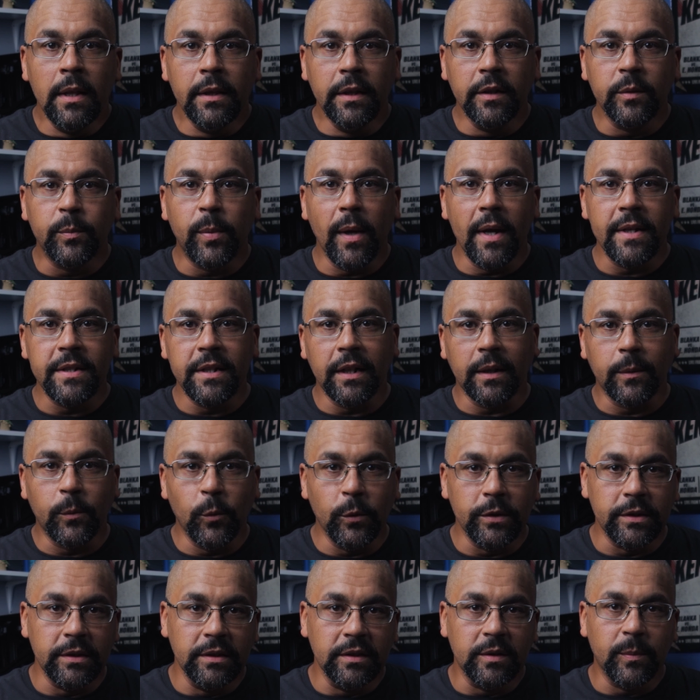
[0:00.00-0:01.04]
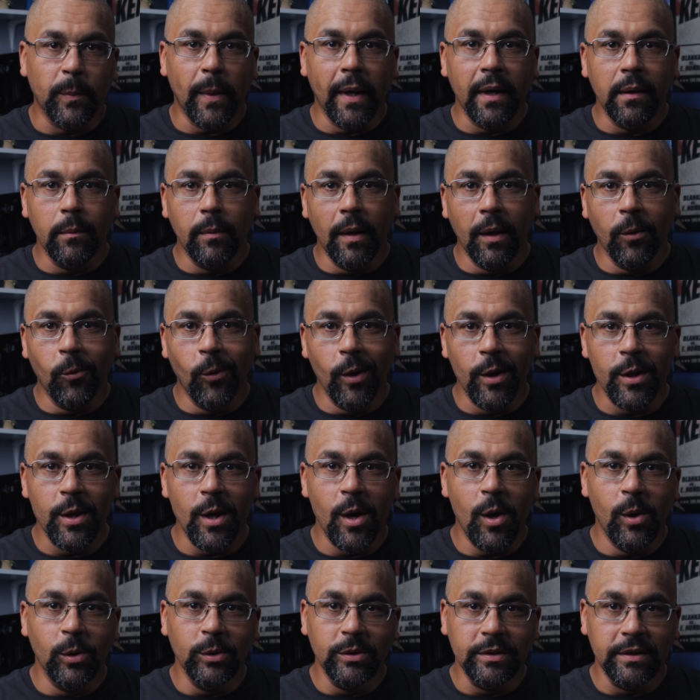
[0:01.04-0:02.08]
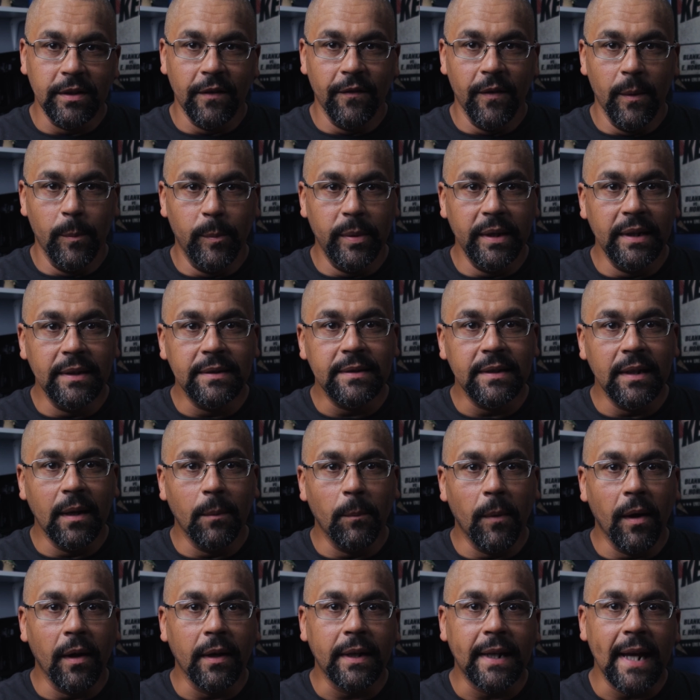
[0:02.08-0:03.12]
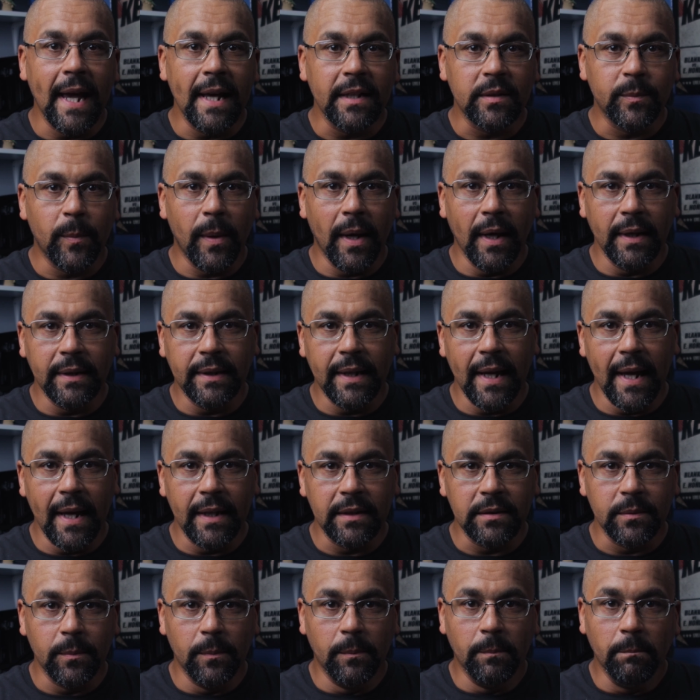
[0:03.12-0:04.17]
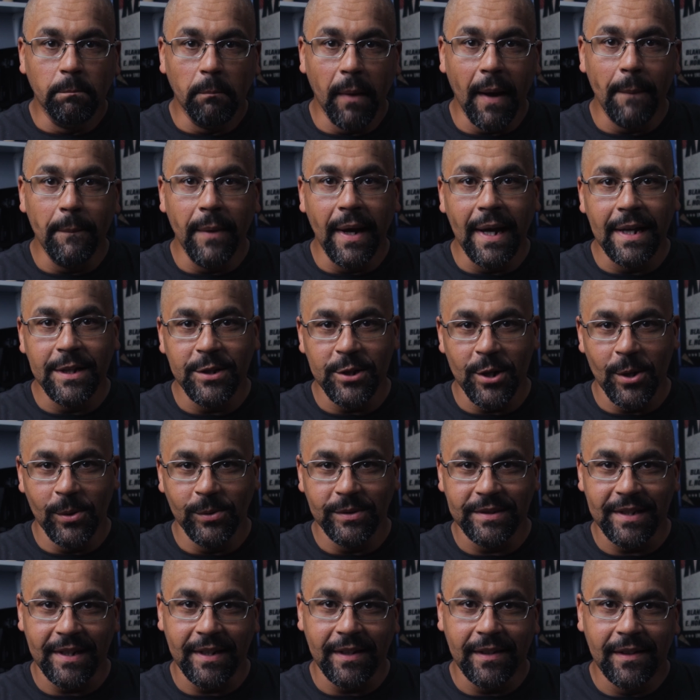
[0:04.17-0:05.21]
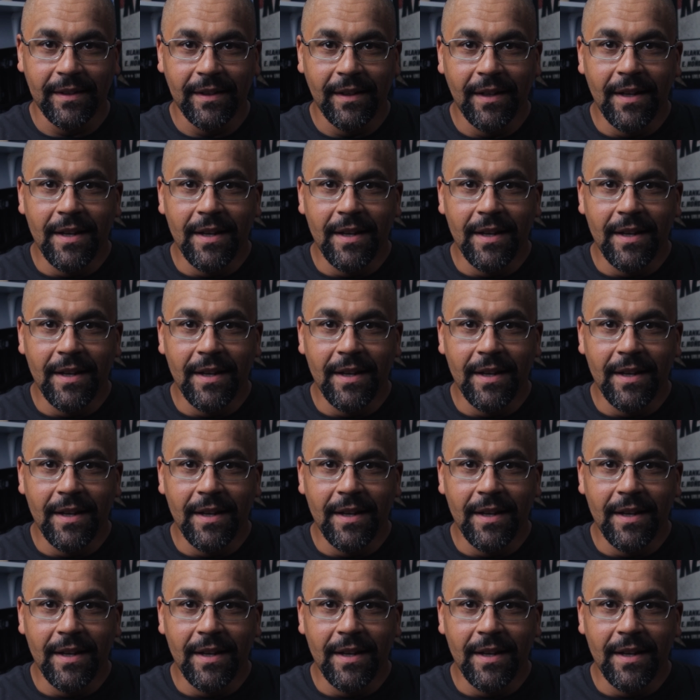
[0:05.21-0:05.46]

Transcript: This project was inspired by one of the hosts of the PCMR Cast podcast, my man Jonesy.